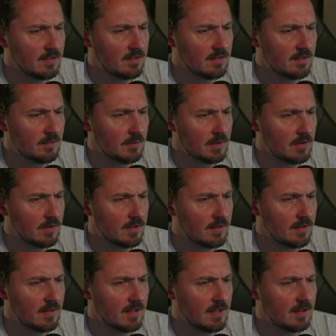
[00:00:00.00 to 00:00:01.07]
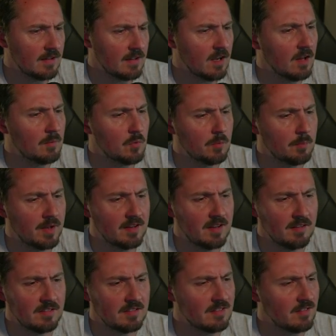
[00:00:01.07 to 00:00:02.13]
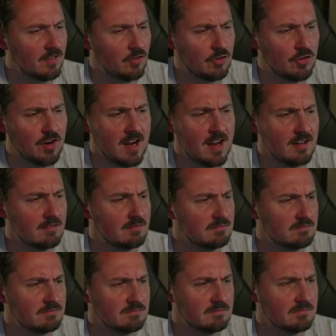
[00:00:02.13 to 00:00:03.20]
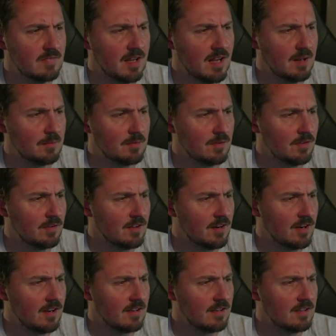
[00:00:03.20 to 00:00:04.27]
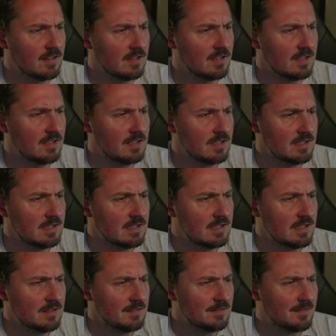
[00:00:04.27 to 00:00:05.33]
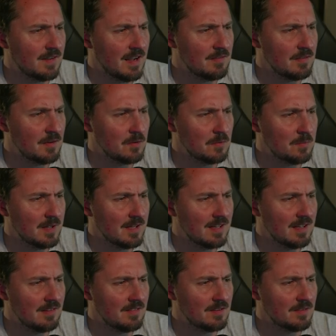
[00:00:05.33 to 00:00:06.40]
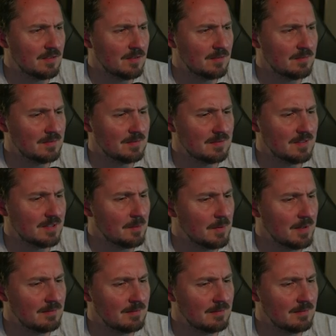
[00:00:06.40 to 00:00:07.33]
have we look at that. The Carnmore Ben Nevis are great. Absolutely great. 5-year-old Ben Nevis, so just a bit.